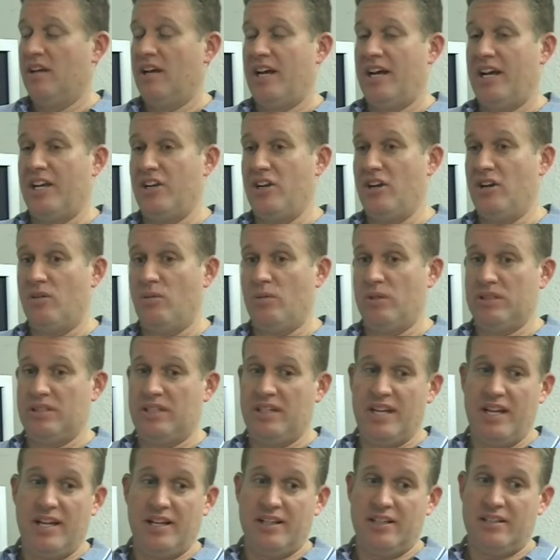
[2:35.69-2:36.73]
I know what
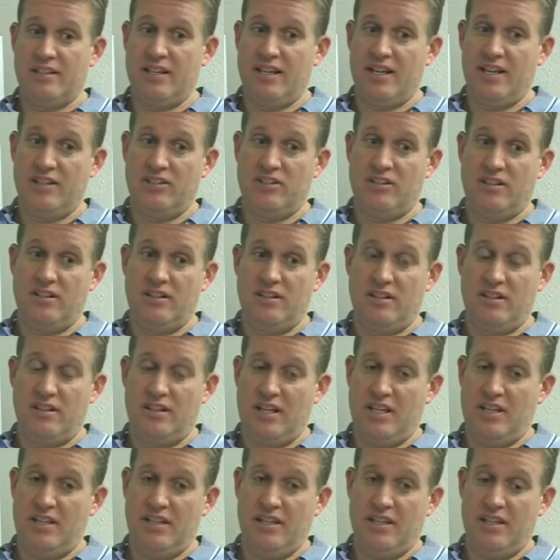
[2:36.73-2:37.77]
the architect
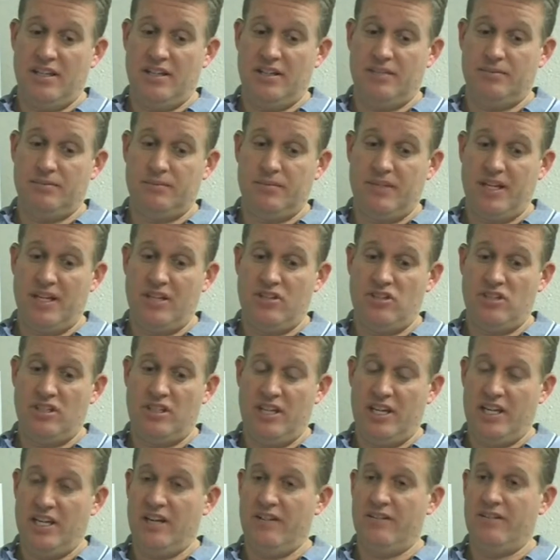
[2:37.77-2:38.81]
and the
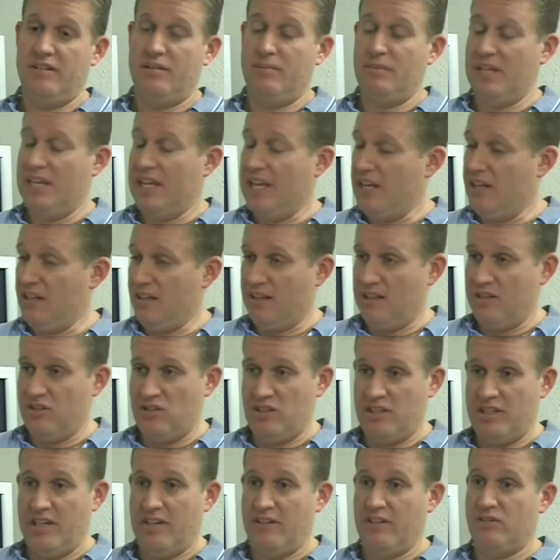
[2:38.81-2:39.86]
engineer and the mechanical
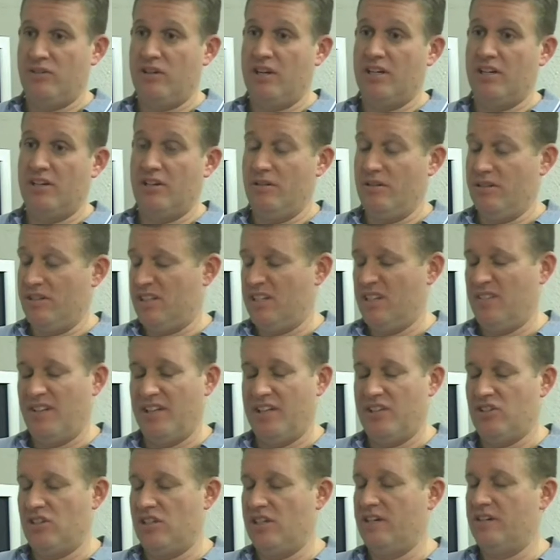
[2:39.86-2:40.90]
engineer are trying to do, the civil
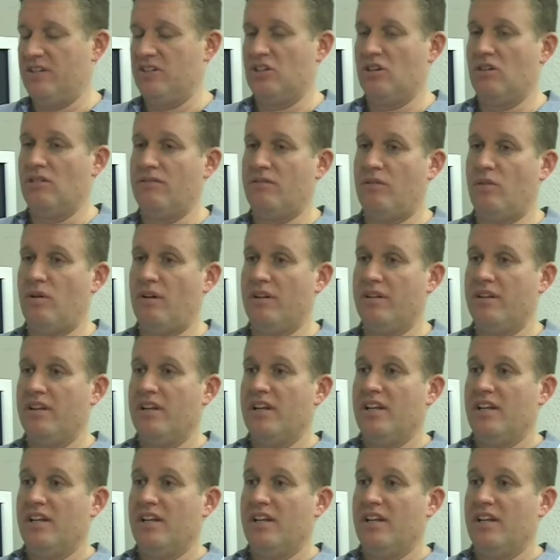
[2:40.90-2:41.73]
engineer and so forth.